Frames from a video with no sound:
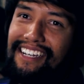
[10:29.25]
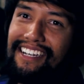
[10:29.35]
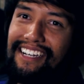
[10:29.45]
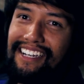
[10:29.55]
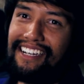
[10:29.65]

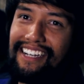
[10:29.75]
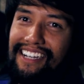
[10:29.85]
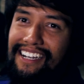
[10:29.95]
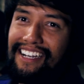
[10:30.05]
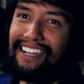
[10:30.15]
I was
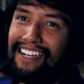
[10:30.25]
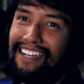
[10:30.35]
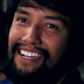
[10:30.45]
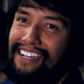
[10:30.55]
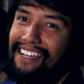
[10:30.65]
super
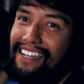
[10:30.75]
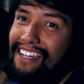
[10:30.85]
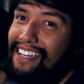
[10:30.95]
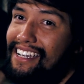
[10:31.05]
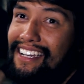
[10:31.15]
excited about this.
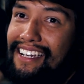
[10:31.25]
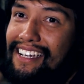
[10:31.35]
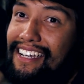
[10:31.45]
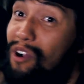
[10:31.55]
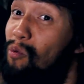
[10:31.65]
It was
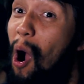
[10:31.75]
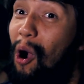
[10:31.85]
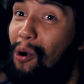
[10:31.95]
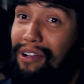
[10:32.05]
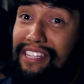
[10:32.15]
like,
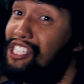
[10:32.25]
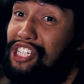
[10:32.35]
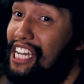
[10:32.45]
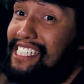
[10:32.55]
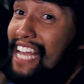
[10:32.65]
whoa, this
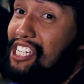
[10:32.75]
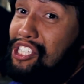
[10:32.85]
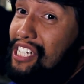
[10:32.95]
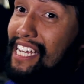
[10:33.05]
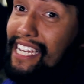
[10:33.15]
chick is
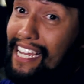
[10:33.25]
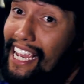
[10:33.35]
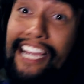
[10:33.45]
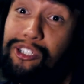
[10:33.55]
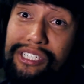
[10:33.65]
actually
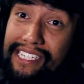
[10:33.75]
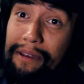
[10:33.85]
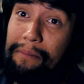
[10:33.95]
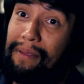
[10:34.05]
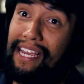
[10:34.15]

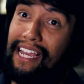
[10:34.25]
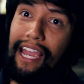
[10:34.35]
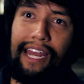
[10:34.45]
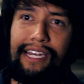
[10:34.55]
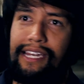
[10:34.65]
interested in me,
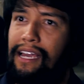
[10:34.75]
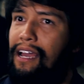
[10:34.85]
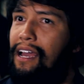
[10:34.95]
and